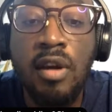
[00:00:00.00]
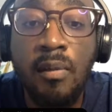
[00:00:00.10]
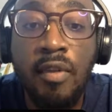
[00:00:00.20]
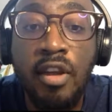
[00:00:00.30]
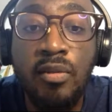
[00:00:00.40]

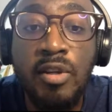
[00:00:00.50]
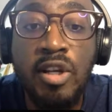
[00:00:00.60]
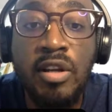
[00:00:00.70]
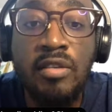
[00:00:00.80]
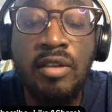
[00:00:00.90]
something,
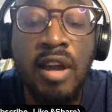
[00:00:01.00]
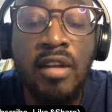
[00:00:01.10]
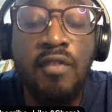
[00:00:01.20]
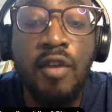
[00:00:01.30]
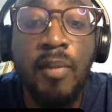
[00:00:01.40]
especially
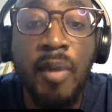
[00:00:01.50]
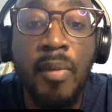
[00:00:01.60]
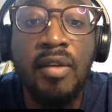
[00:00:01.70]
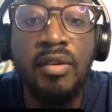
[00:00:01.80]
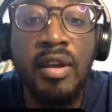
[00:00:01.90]
scientific
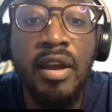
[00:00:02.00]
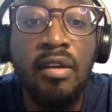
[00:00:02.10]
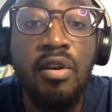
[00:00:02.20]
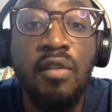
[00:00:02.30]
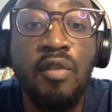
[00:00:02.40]
papers in your
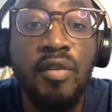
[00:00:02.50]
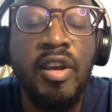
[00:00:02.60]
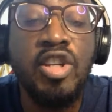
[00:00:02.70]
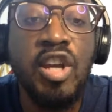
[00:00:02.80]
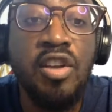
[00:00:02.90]
area of
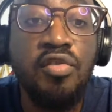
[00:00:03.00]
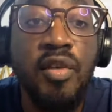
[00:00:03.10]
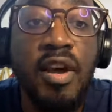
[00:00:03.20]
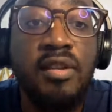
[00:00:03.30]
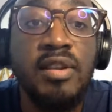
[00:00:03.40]
research
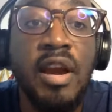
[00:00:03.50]
interest,